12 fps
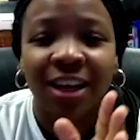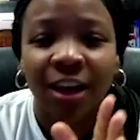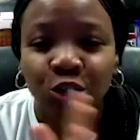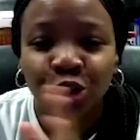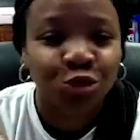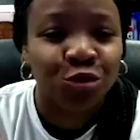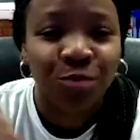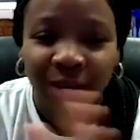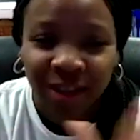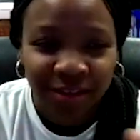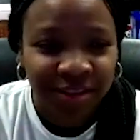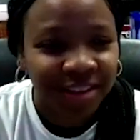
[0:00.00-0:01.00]
a true
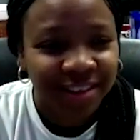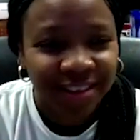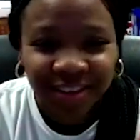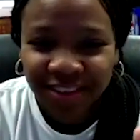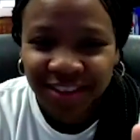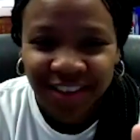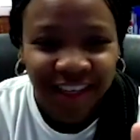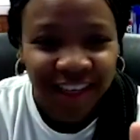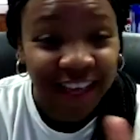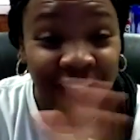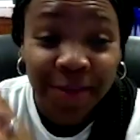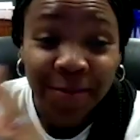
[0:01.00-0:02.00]
build.
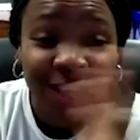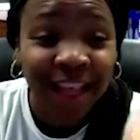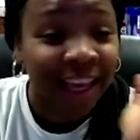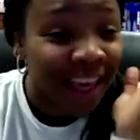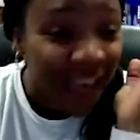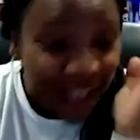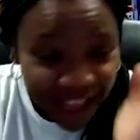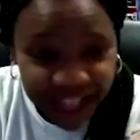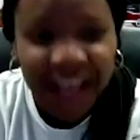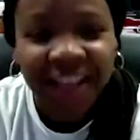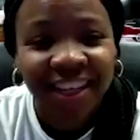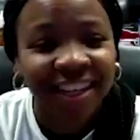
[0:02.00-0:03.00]
Like, I mean, I
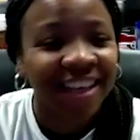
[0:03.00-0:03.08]
cannot